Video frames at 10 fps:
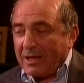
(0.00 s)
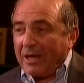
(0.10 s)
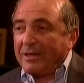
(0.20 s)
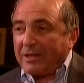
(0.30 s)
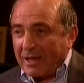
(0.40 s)

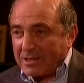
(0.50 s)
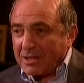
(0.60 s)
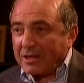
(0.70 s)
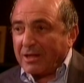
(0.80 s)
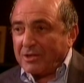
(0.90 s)
and
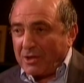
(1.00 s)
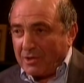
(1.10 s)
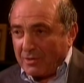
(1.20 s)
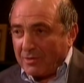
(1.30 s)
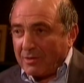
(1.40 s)
Yeltsin
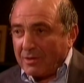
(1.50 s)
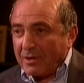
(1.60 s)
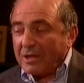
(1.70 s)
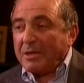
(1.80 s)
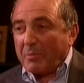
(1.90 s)
continued
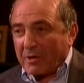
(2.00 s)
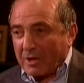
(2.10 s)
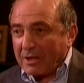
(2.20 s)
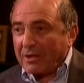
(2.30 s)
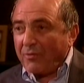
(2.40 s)

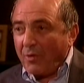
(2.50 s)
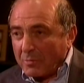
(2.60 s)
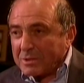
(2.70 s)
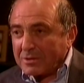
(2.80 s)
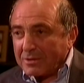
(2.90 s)
democratic reforms.